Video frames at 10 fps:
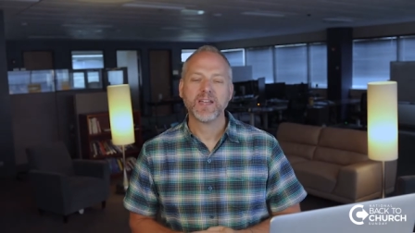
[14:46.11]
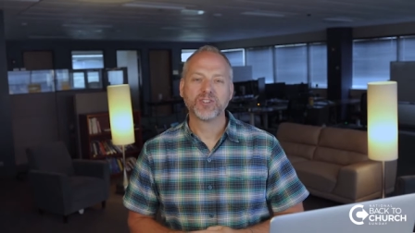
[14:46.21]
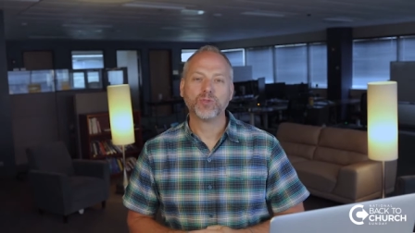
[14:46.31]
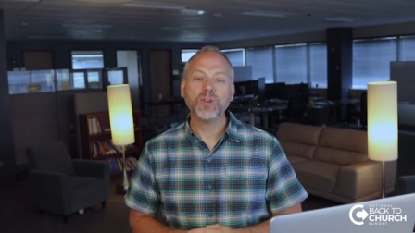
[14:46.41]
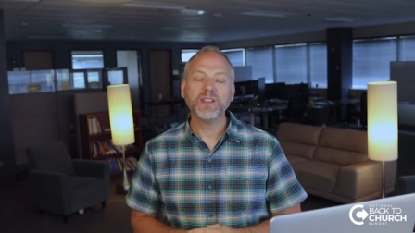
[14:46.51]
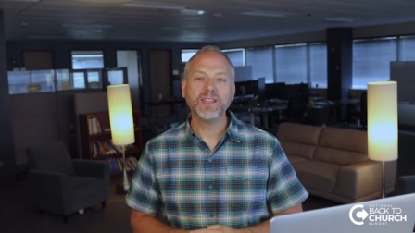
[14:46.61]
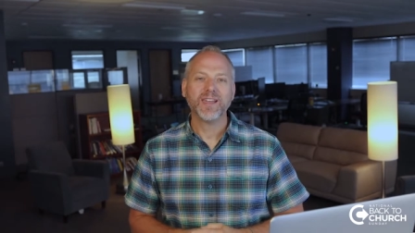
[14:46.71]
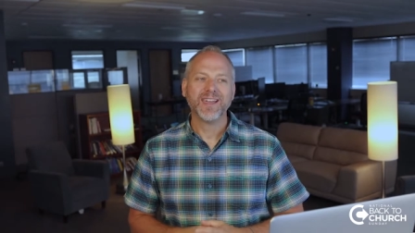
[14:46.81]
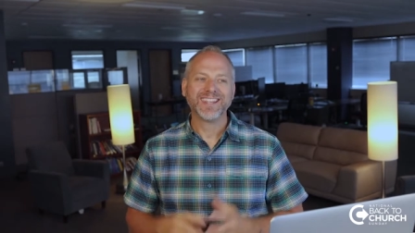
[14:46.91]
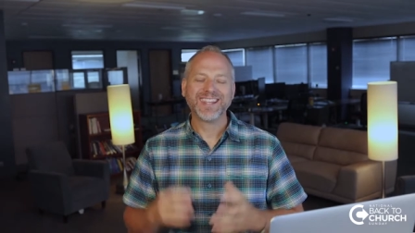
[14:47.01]
to really
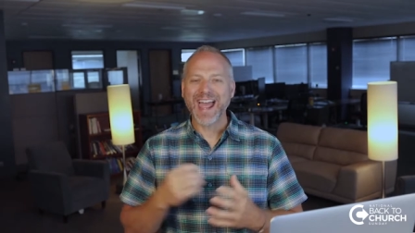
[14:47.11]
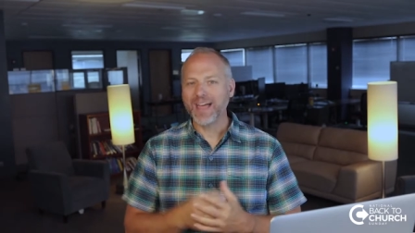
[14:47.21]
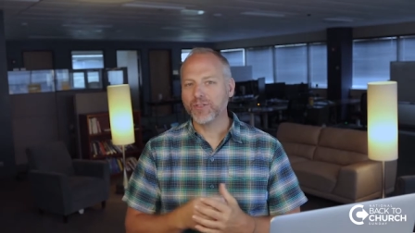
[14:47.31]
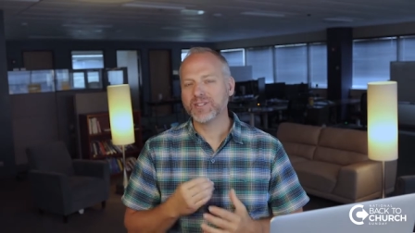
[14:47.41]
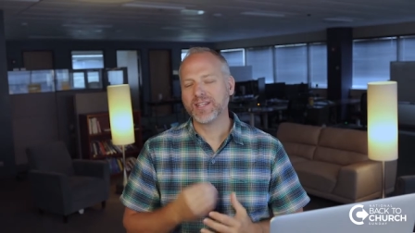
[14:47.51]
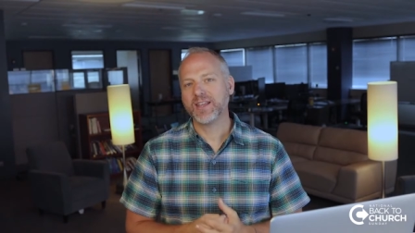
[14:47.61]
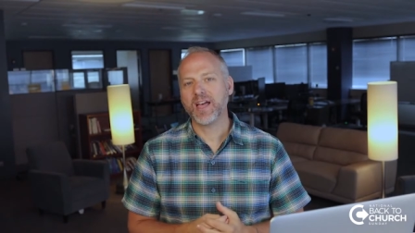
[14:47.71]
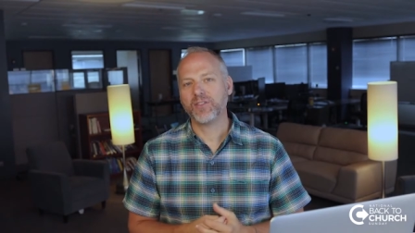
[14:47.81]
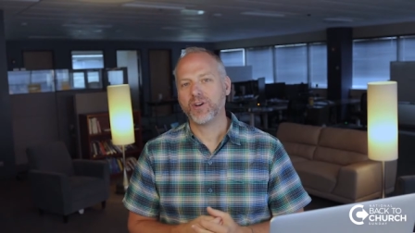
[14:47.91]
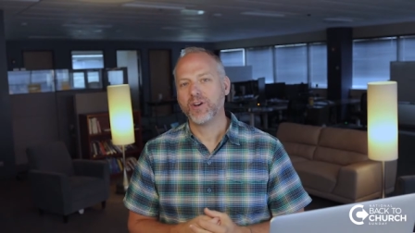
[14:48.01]
gather
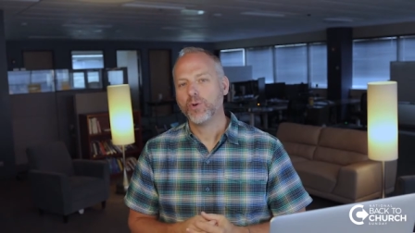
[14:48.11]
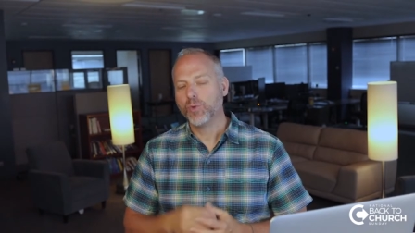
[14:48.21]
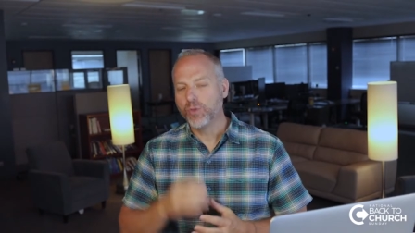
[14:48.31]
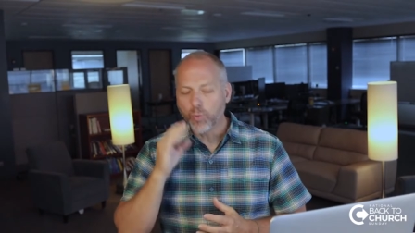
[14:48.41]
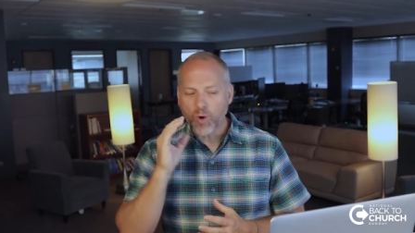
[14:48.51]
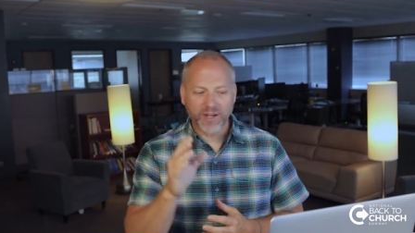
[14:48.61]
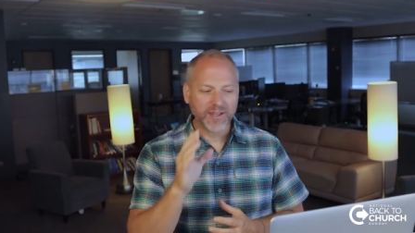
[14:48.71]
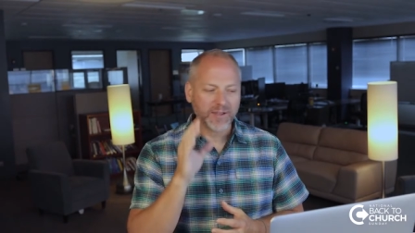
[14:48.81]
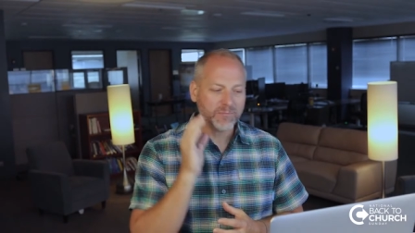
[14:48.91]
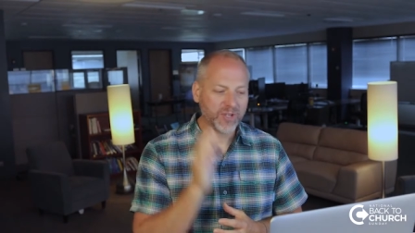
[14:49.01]
together with
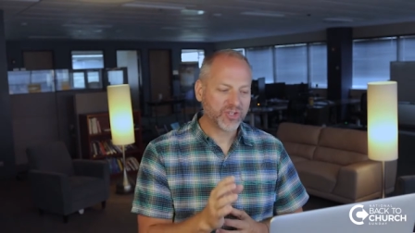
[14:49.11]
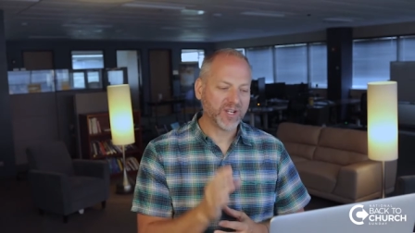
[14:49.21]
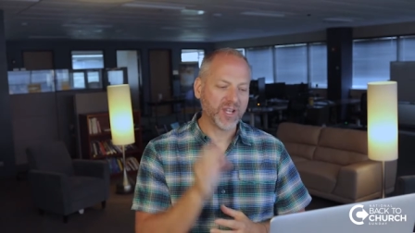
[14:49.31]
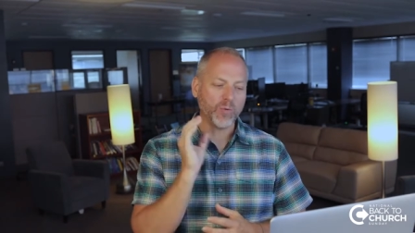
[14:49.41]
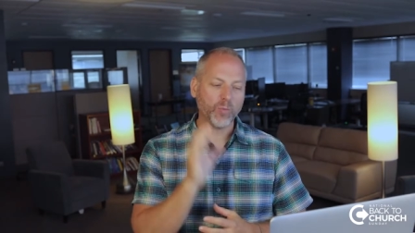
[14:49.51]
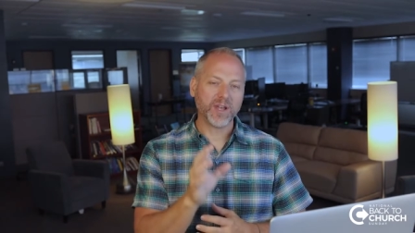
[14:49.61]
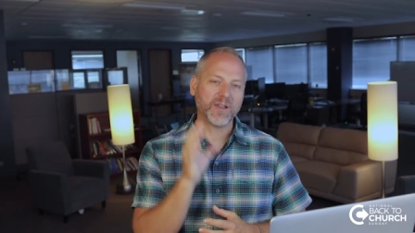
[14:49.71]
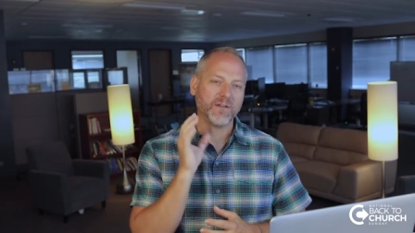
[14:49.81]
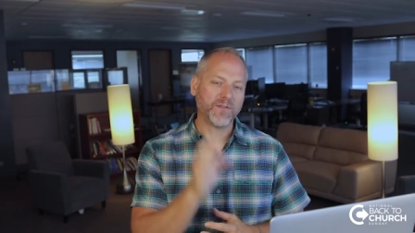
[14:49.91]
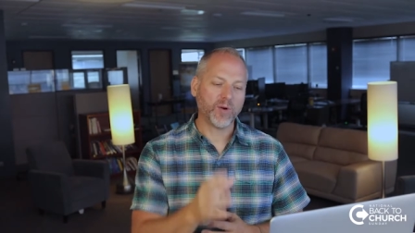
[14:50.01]
one mission and one
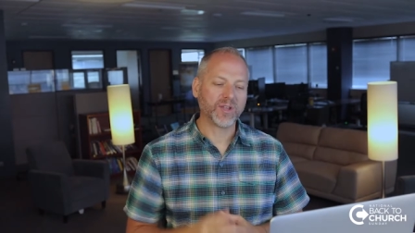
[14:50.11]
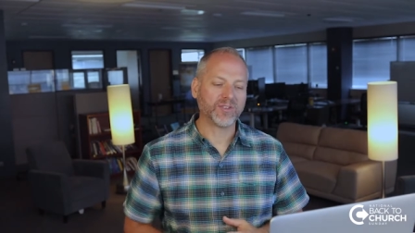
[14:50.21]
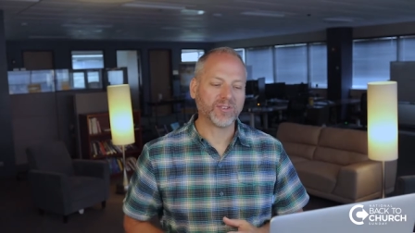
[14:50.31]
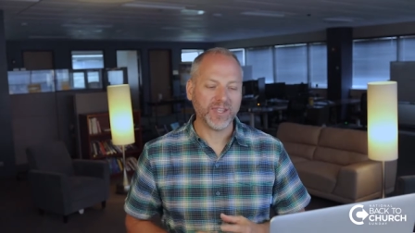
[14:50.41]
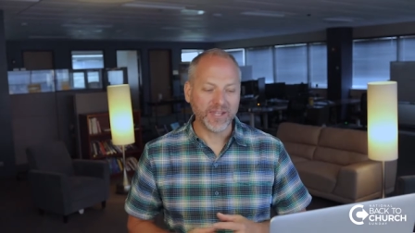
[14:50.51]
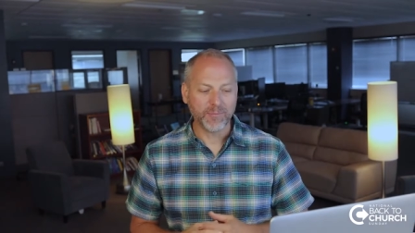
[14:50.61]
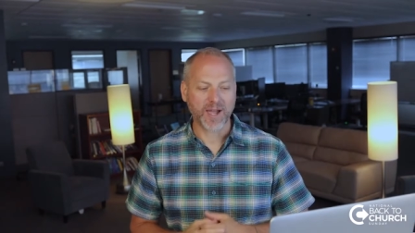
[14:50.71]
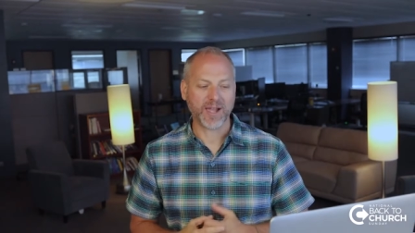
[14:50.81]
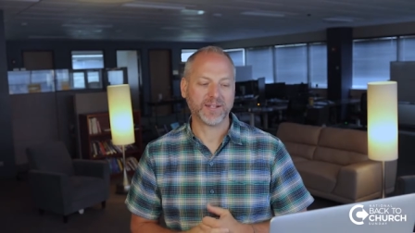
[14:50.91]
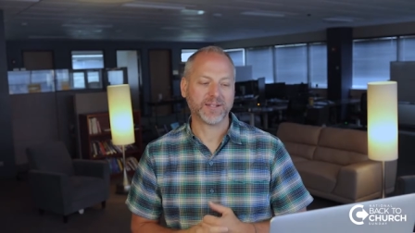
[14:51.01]
focus in
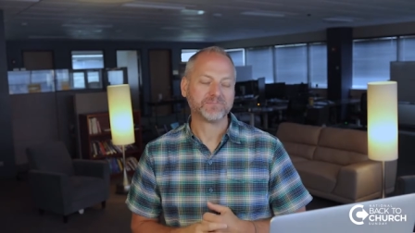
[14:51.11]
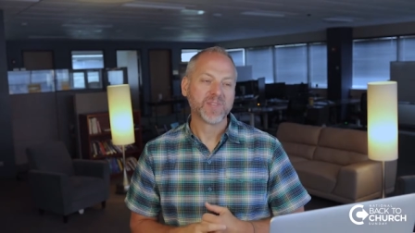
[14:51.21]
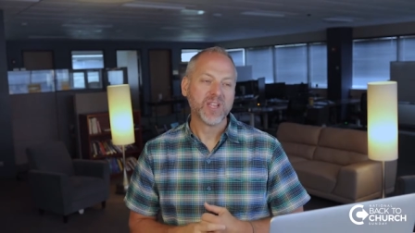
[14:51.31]
mind.